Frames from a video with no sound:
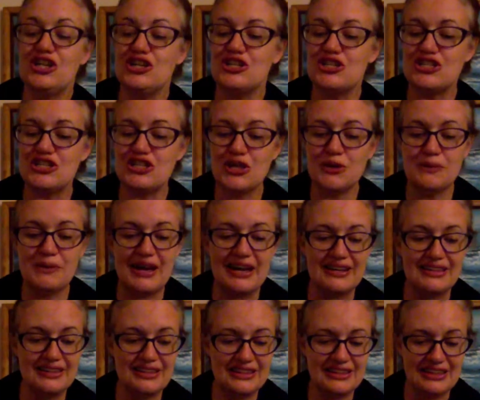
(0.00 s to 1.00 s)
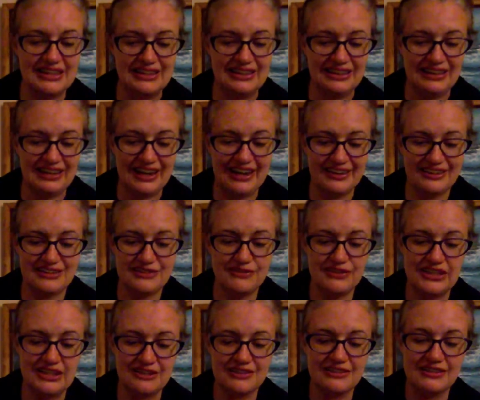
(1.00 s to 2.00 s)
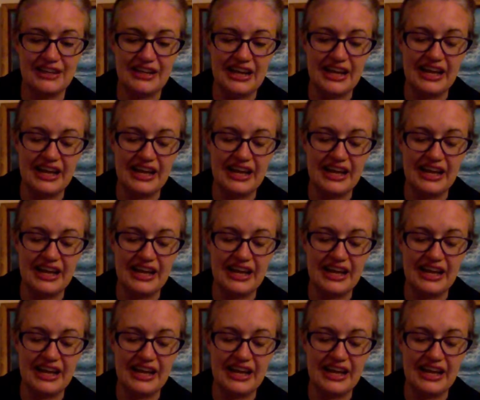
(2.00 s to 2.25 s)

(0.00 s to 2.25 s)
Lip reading: So I think out of here,